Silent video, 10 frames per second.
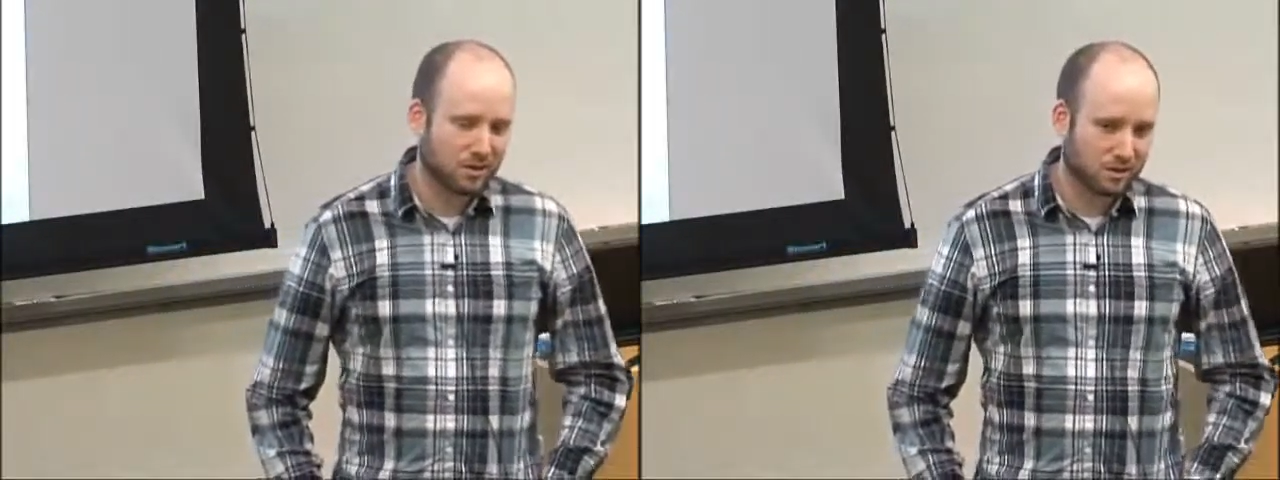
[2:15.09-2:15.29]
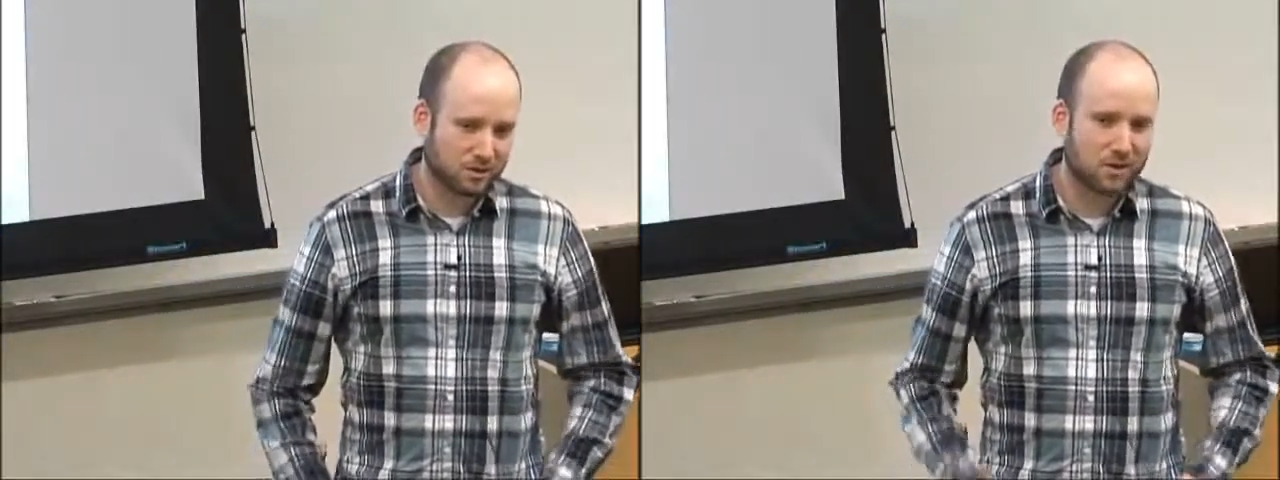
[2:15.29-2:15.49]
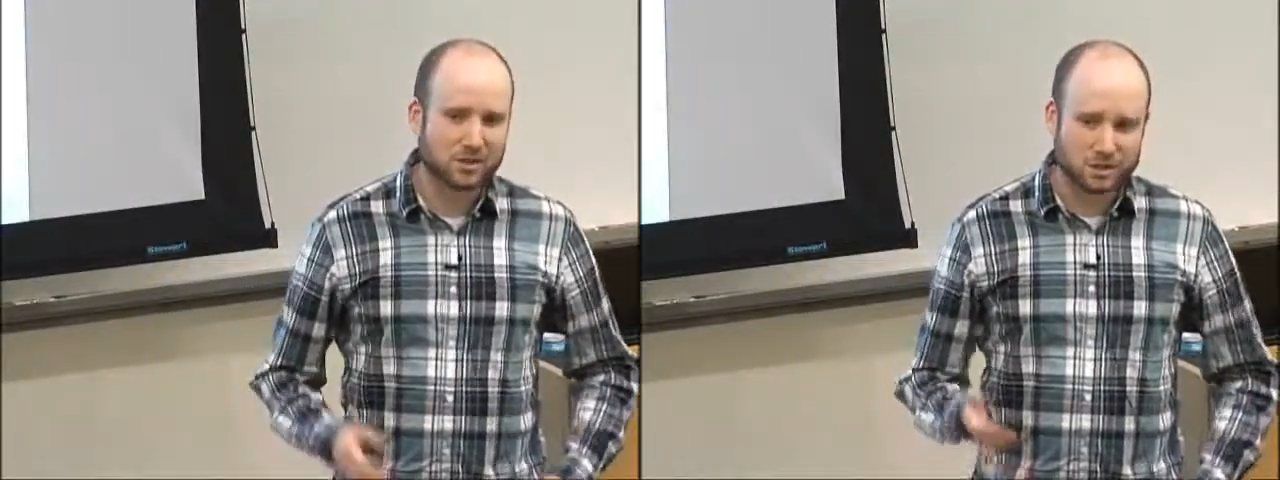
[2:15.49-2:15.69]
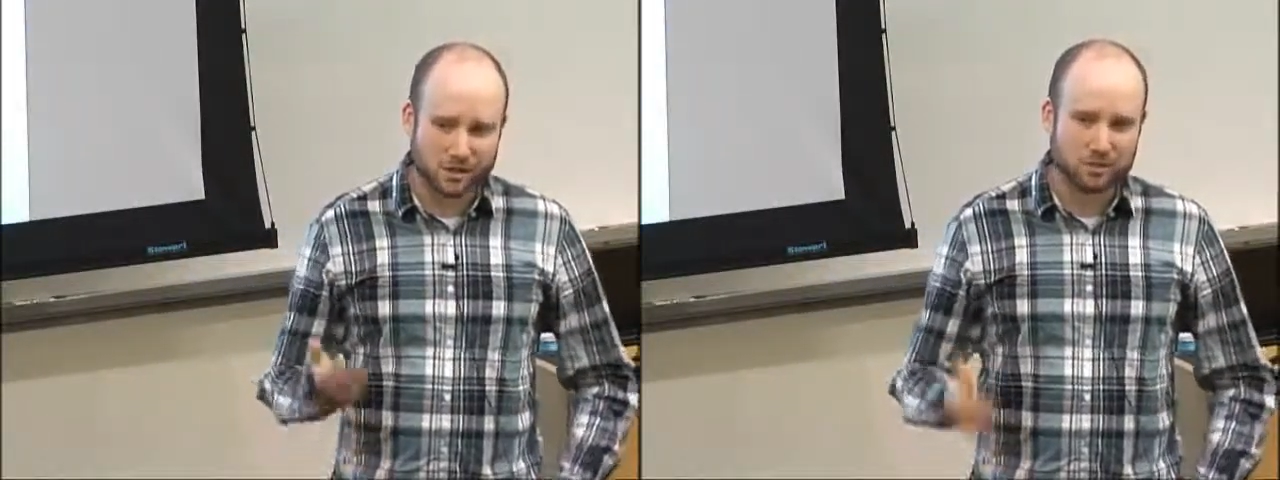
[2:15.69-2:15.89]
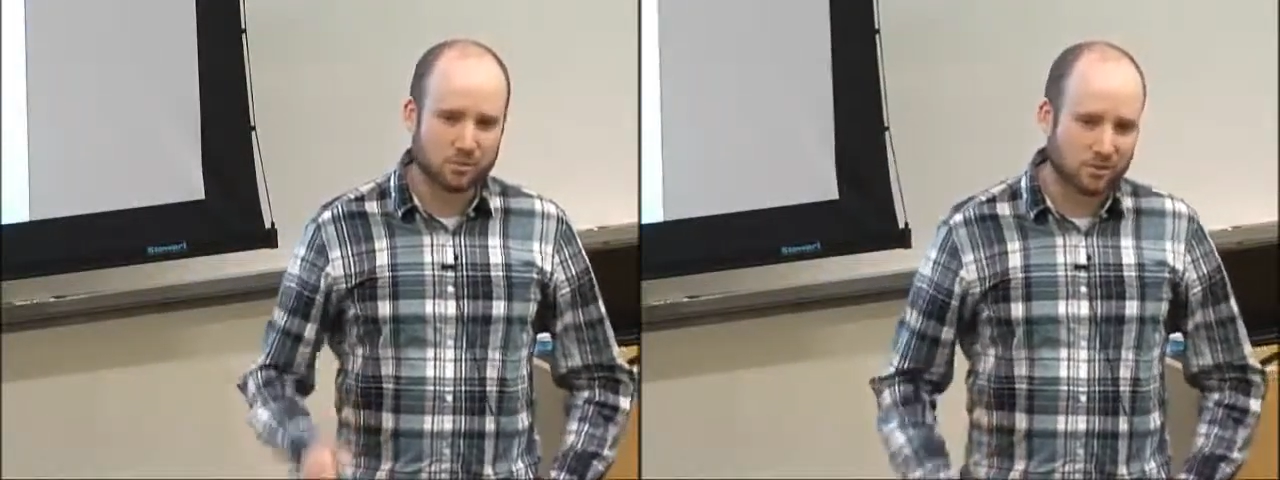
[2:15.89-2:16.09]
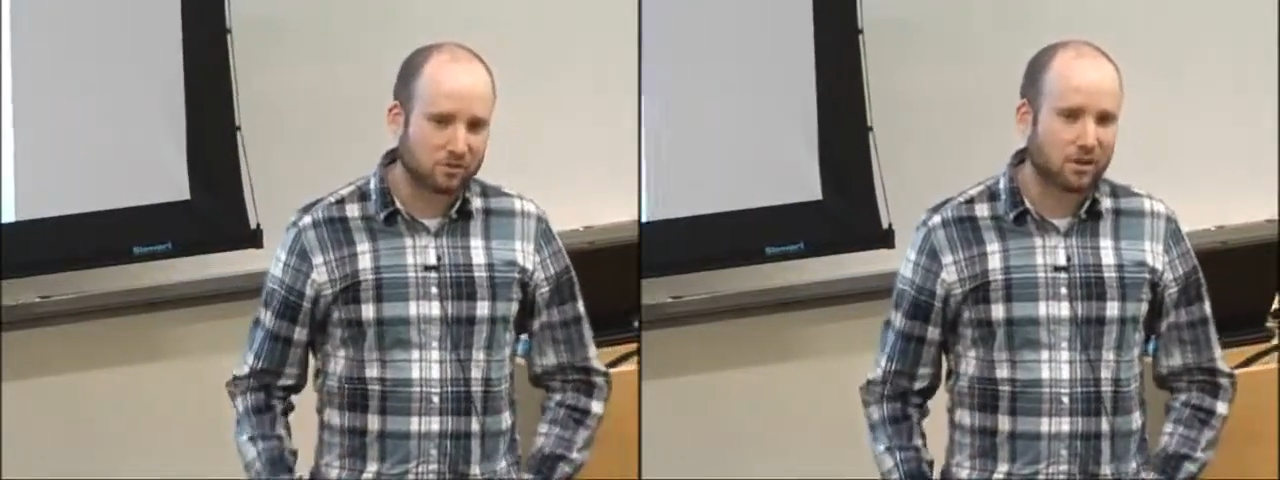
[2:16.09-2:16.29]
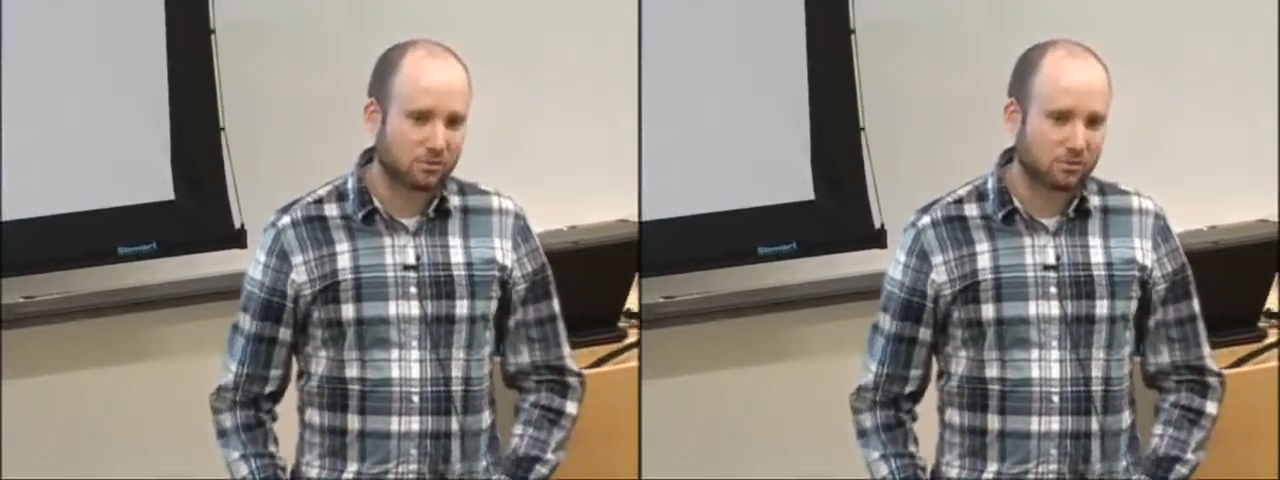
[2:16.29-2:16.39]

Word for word: uh, you actually end up with the same